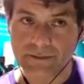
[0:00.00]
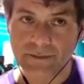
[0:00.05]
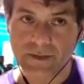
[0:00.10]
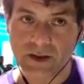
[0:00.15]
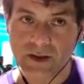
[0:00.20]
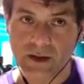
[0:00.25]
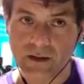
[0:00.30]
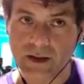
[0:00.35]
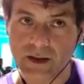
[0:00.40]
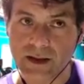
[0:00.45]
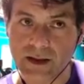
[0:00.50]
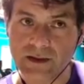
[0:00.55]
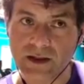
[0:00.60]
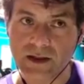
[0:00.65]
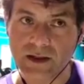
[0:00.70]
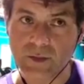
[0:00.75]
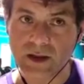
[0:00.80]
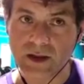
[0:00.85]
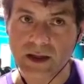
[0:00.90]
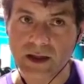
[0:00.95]
that's going
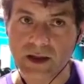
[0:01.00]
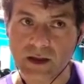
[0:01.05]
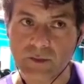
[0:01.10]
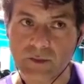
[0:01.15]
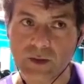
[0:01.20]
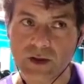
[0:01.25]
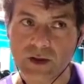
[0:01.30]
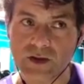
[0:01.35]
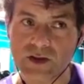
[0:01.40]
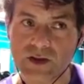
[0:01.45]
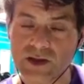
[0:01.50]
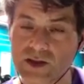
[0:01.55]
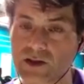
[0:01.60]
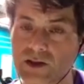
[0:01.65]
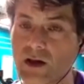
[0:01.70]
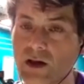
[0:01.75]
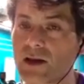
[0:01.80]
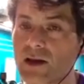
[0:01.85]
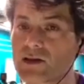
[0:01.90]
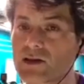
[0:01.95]
to be emerging
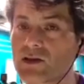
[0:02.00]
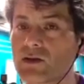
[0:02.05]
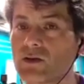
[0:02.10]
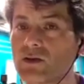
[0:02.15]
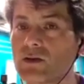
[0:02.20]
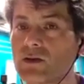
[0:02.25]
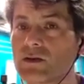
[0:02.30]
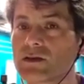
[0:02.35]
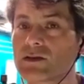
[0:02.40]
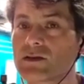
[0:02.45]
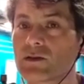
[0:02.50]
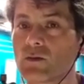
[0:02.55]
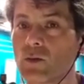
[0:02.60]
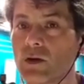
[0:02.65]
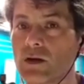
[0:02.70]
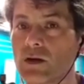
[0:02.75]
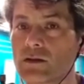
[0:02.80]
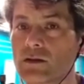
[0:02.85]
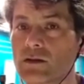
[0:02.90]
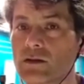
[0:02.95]
science too, as to
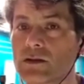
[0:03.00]
what